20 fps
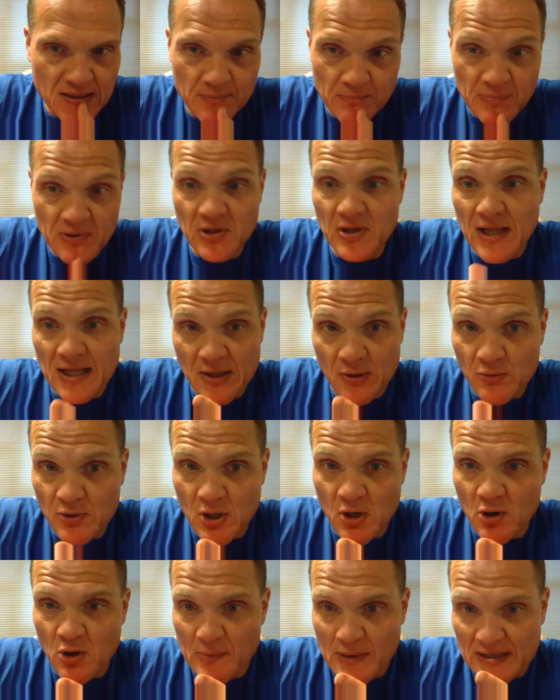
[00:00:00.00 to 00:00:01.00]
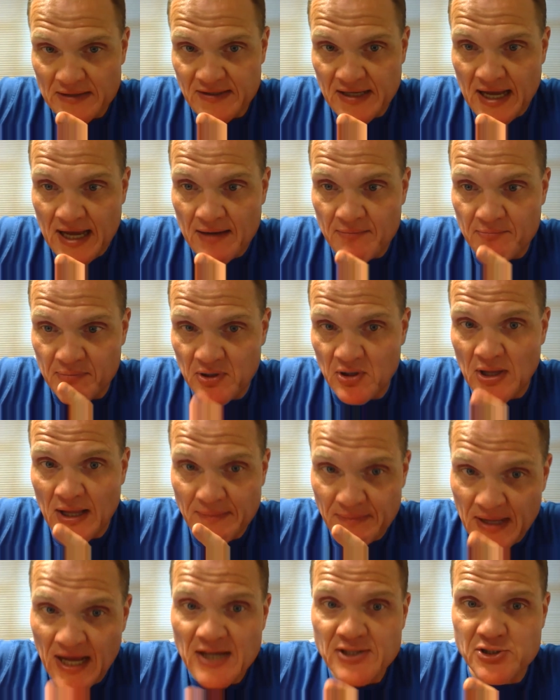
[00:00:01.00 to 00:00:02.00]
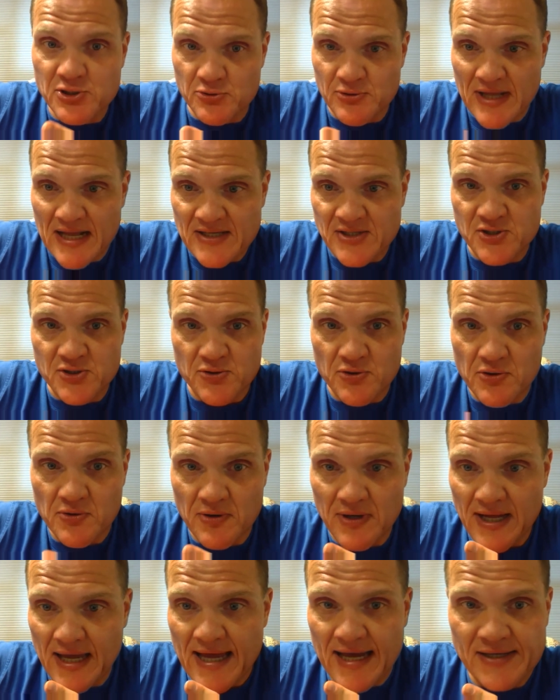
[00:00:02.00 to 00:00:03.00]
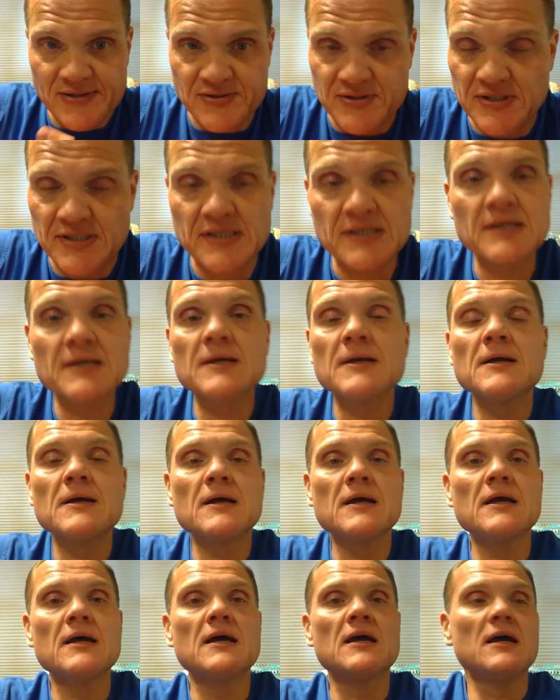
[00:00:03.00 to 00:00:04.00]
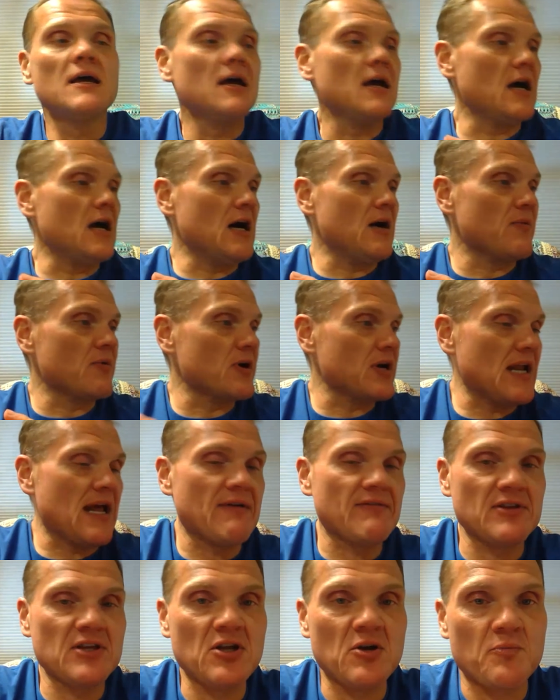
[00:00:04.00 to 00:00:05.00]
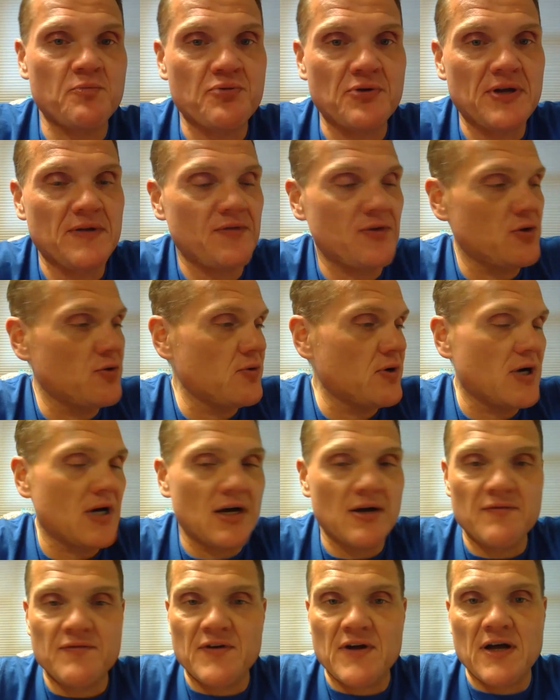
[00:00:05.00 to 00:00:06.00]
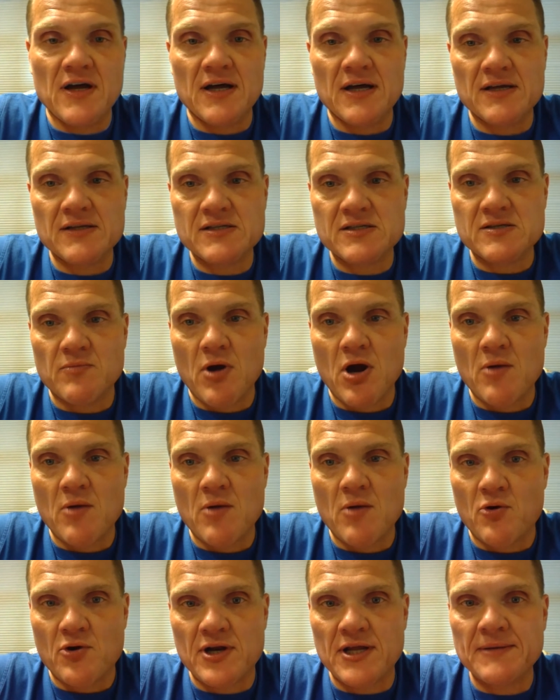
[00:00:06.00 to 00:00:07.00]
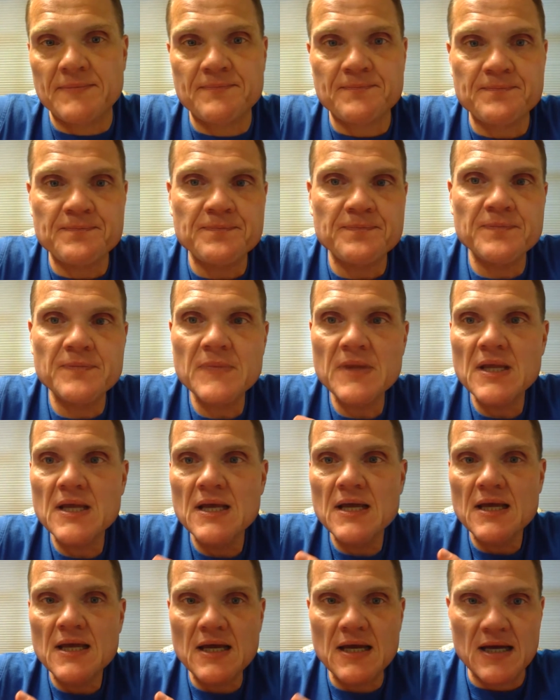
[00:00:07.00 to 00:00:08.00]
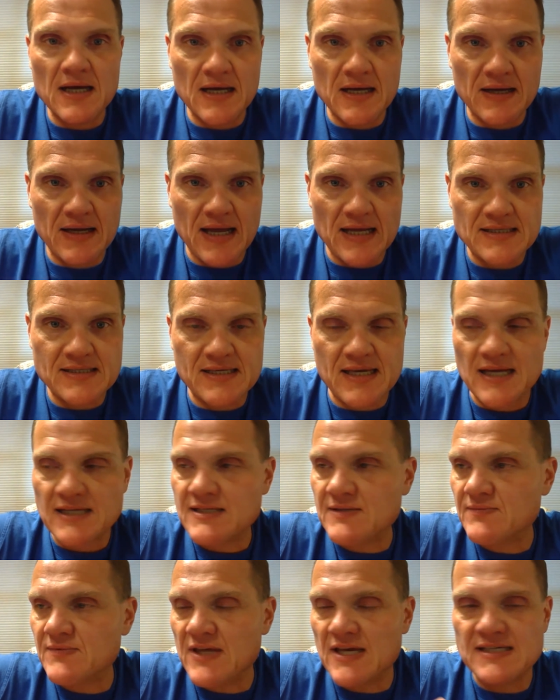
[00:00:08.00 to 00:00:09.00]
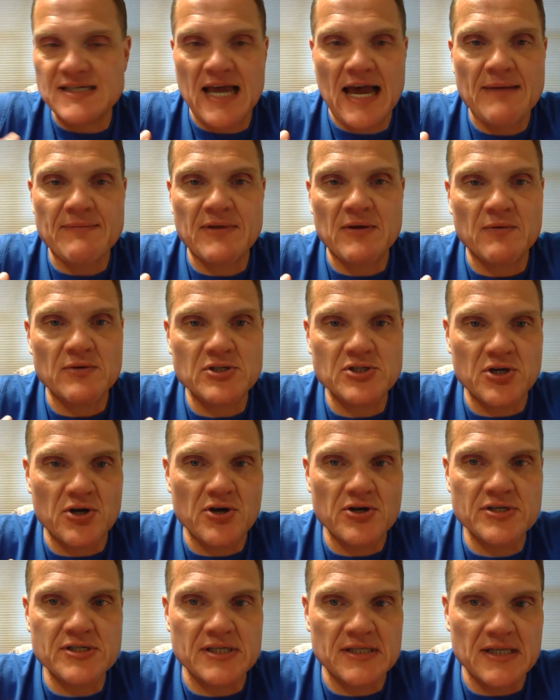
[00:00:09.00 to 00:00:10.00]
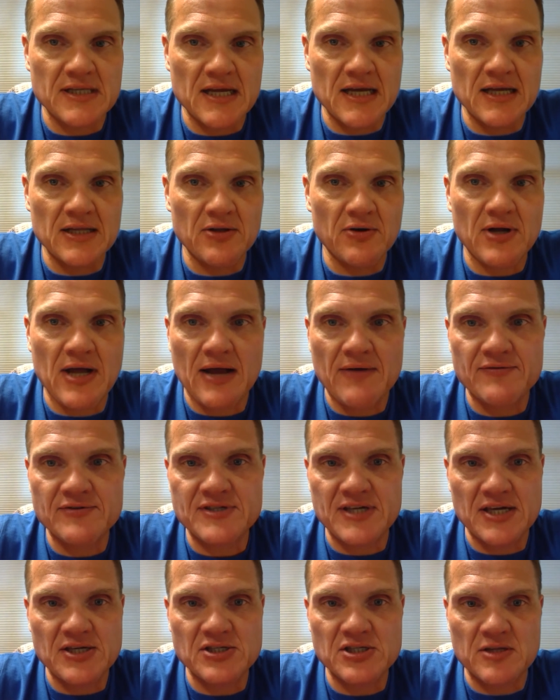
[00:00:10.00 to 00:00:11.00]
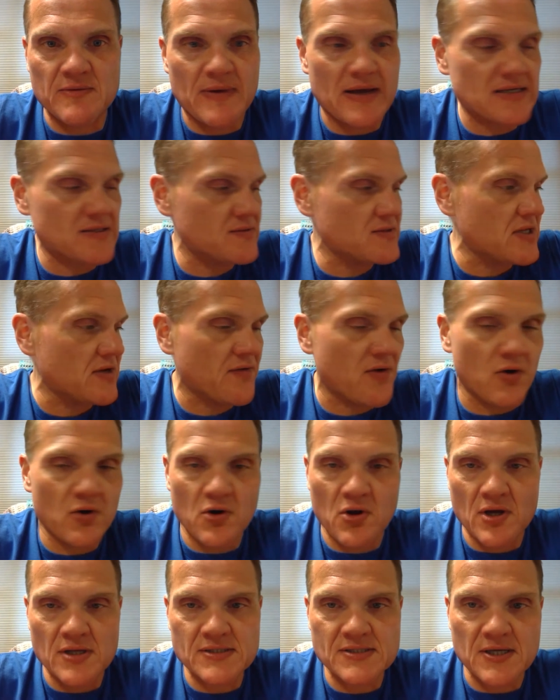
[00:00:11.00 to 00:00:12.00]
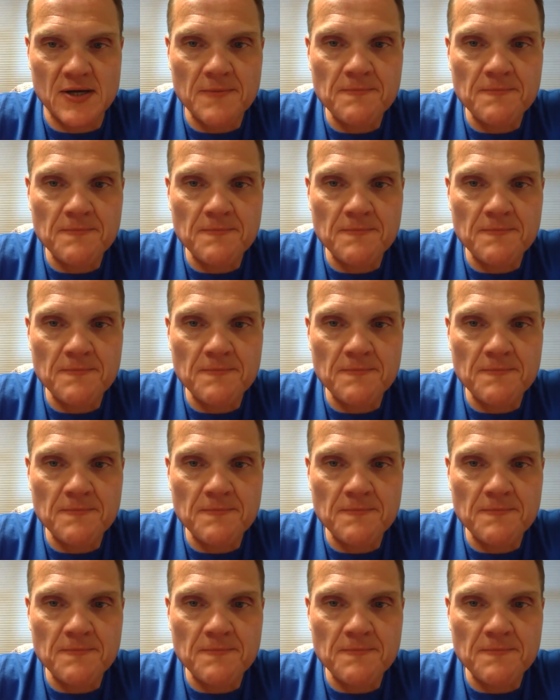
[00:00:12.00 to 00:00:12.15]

Bill. I don't know about that, Bill. I'm not sure that's true. Actually, we're gonna have a little preview of tomorrow morning. Got some things happening with church, and a little conversation about some stuff going on.